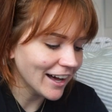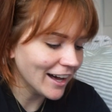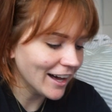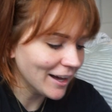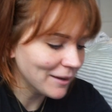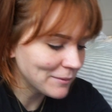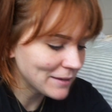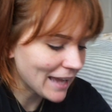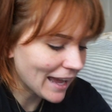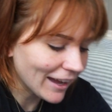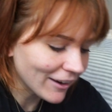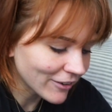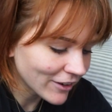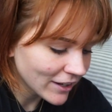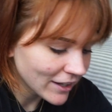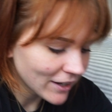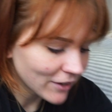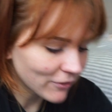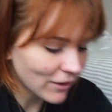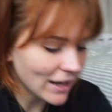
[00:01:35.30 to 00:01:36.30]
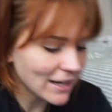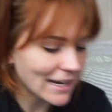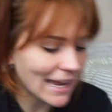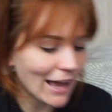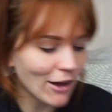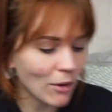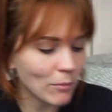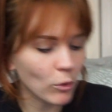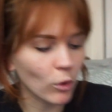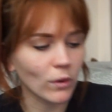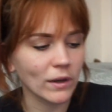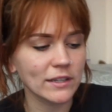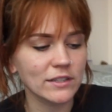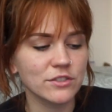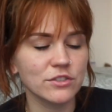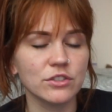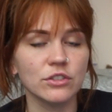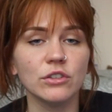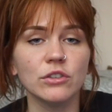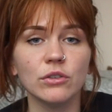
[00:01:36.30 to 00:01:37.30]
Uh, but yeah, right now I'm going
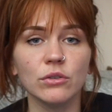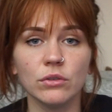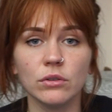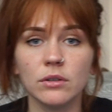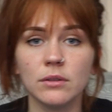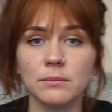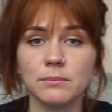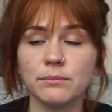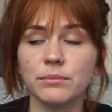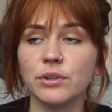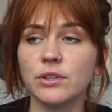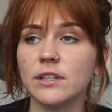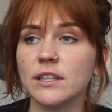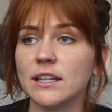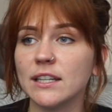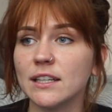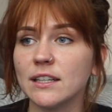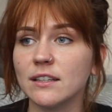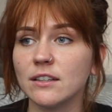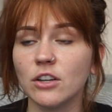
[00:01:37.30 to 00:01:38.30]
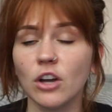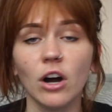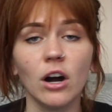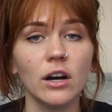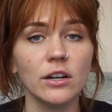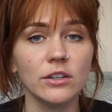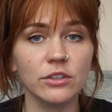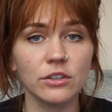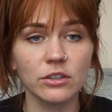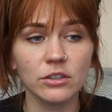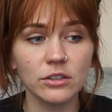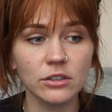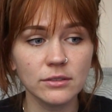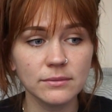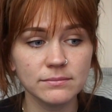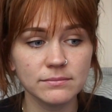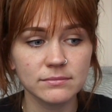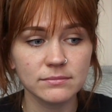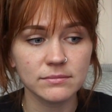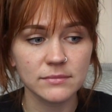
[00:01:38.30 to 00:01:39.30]
to put in Gone
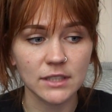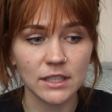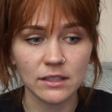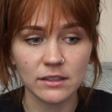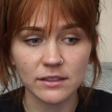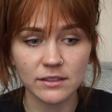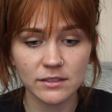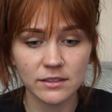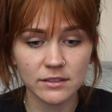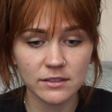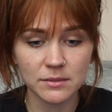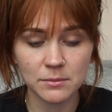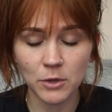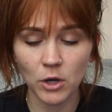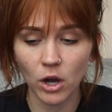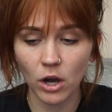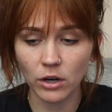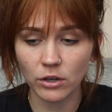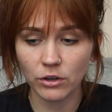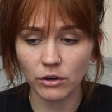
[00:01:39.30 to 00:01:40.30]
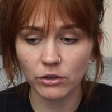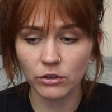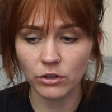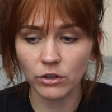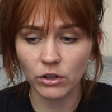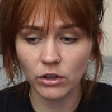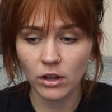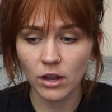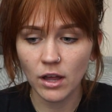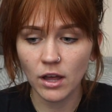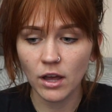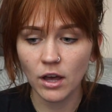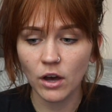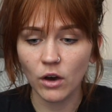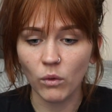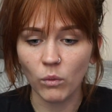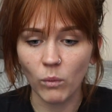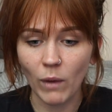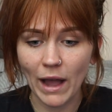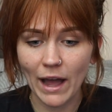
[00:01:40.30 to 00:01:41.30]
Girl. I'm gonna listen to some Gone Girl
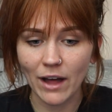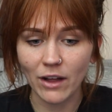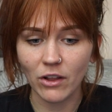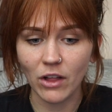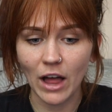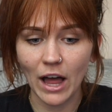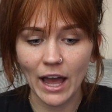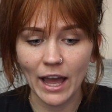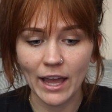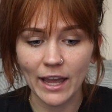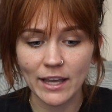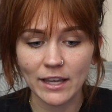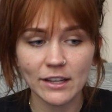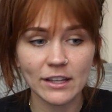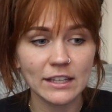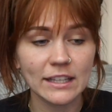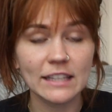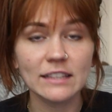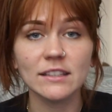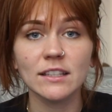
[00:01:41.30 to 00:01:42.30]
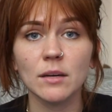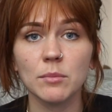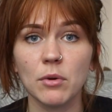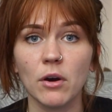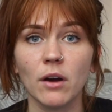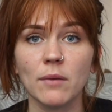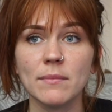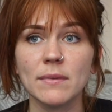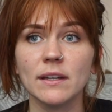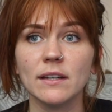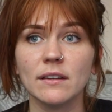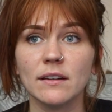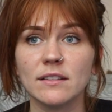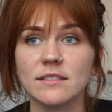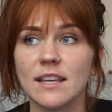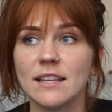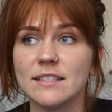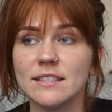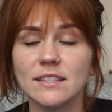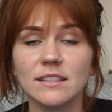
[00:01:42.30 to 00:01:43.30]
while I clean the apartment, because
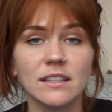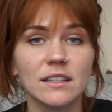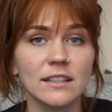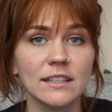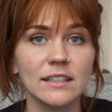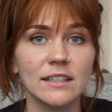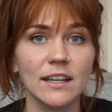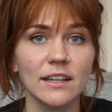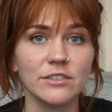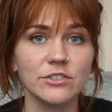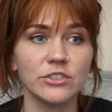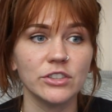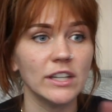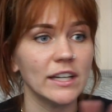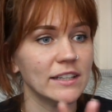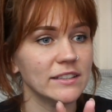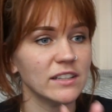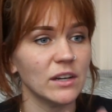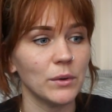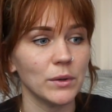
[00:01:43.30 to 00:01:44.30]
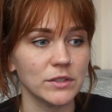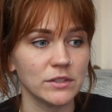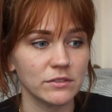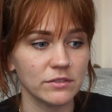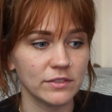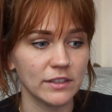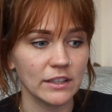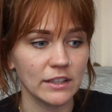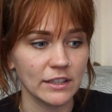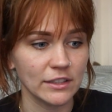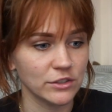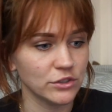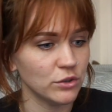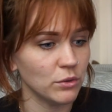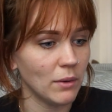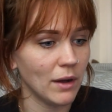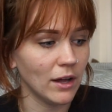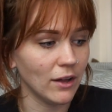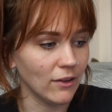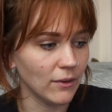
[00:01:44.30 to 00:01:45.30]
I didn't clean yesterday because I wasn't feeling too
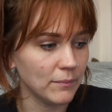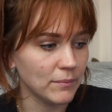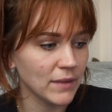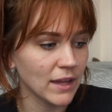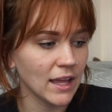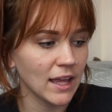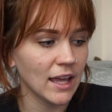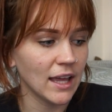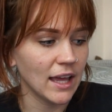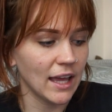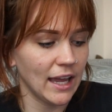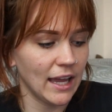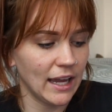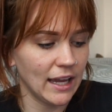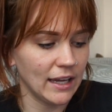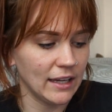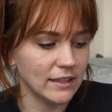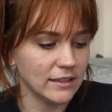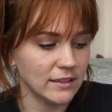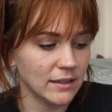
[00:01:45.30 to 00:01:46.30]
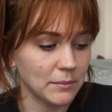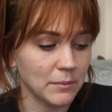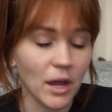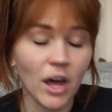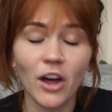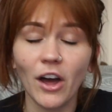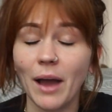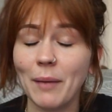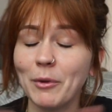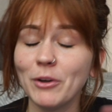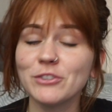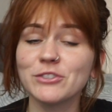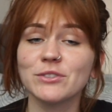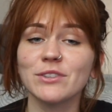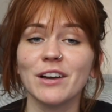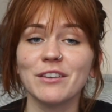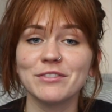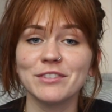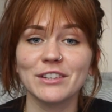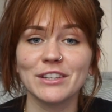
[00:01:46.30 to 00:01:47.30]
well. And I'm not, I'm also
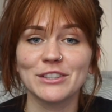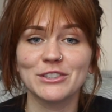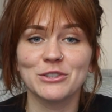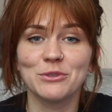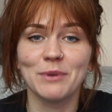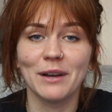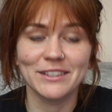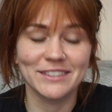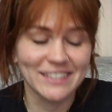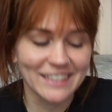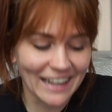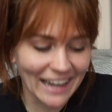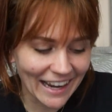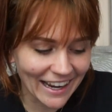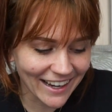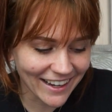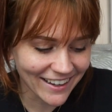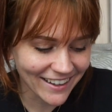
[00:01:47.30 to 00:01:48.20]
not feeling too well today.